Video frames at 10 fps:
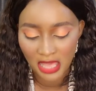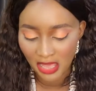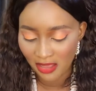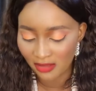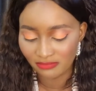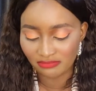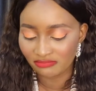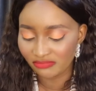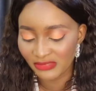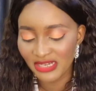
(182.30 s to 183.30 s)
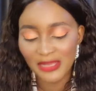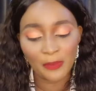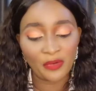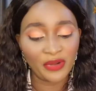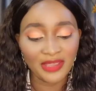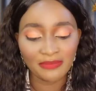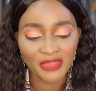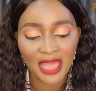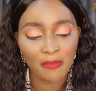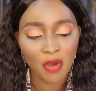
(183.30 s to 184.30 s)
um, lip cream,
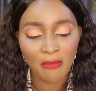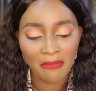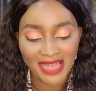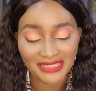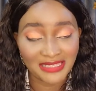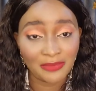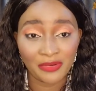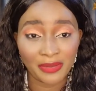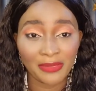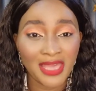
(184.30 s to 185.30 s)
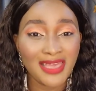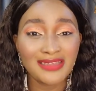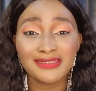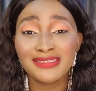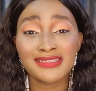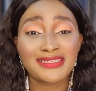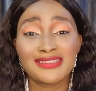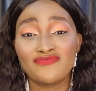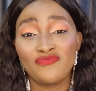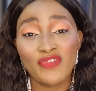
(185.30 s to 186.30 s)
Amore Matte Lip Cream, this
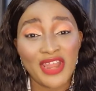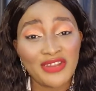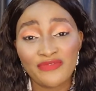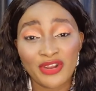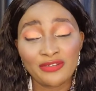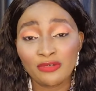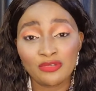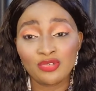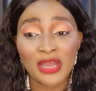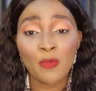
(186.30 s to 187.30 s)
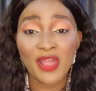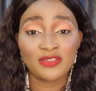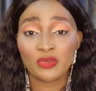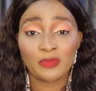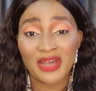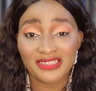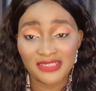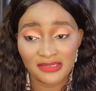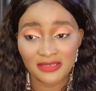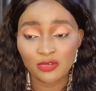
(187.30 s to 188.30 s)
is very, very good. You can wear it to a
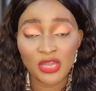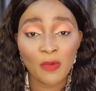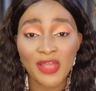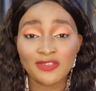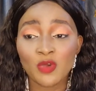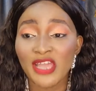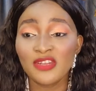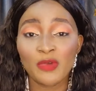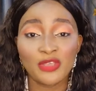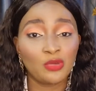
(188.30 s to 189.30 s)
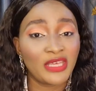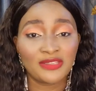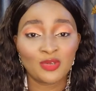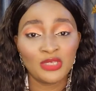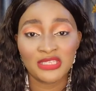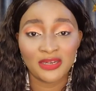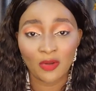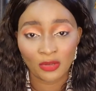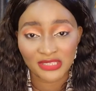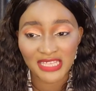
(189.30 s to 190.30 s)
party. You can wear it to anywhere you get to eat a
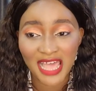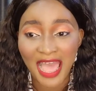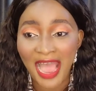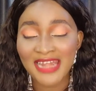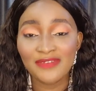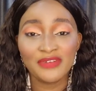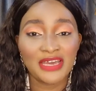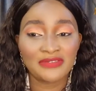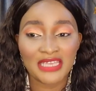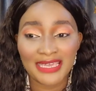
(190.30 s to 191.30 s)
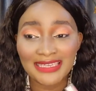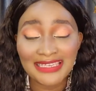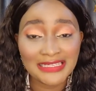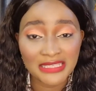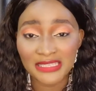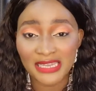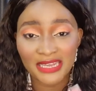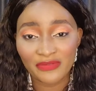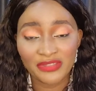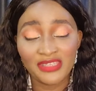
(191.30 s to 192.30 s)
lot. And even after eating and
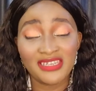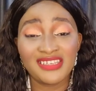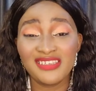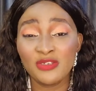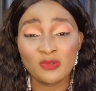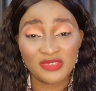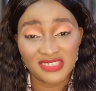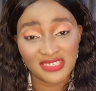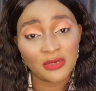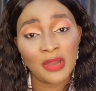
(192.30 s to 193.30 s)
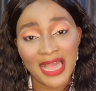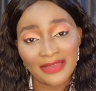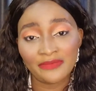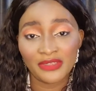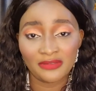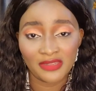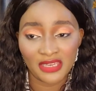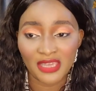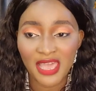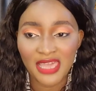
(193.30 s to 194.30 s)
everything, you will still have it
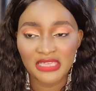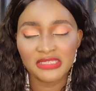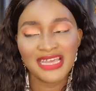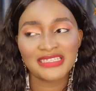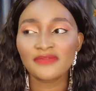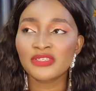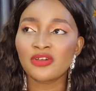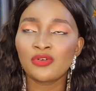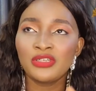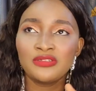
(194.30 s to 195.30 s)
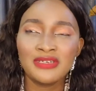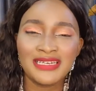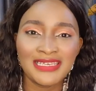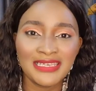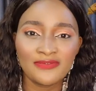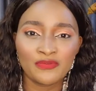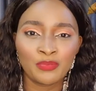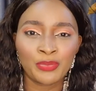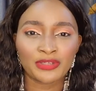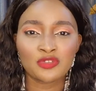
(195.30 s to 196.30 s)
there. It's not as if it's not going to leave,
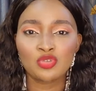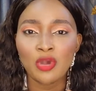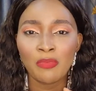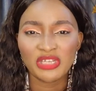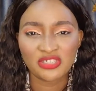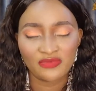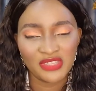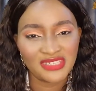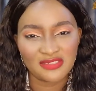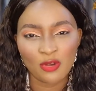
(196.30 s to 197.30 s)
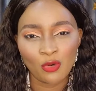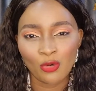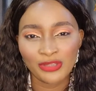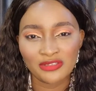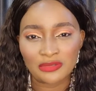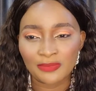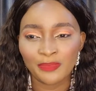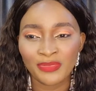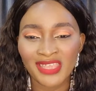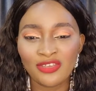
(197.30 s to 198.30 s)
but so much of it is not going to.
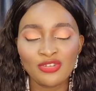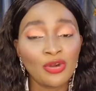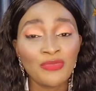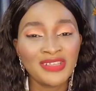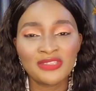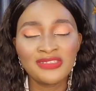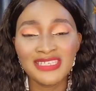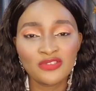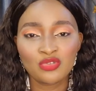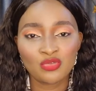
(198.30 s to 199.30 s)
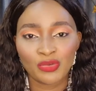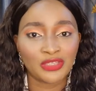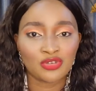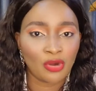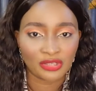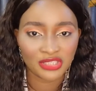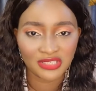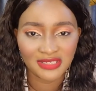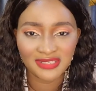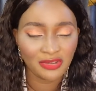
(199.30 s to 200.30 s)
You don't need to
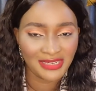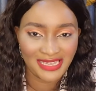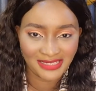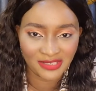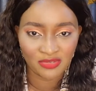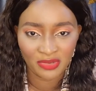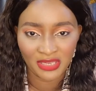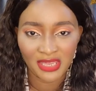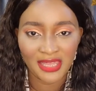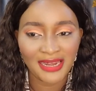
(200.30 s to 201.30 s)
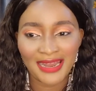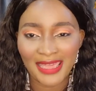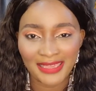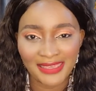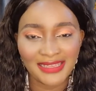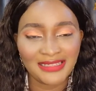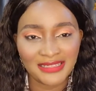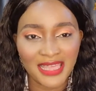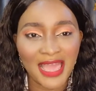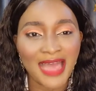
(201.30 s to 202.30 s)
retouch. It's not necessary. Like
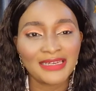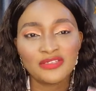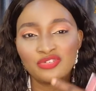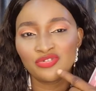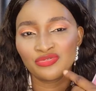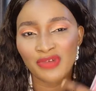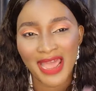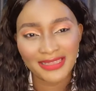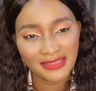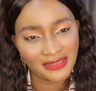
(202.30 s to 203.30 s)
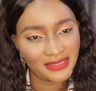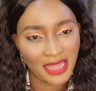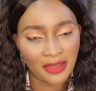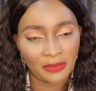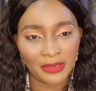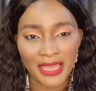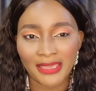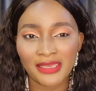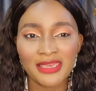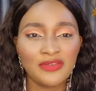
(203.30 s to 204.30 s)
it's there, and it dries down.
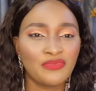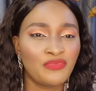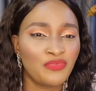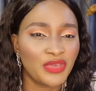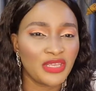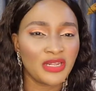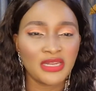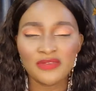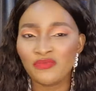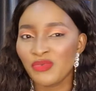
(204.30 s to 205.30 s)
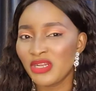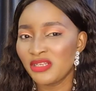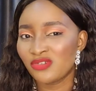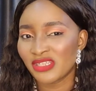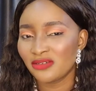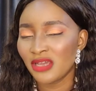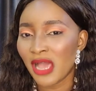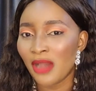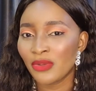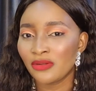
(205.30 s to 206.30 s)
Like it really really dries. Look
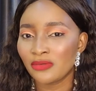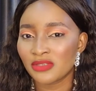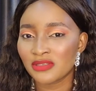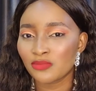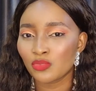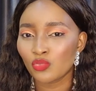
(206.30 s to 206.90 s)
at how it looks.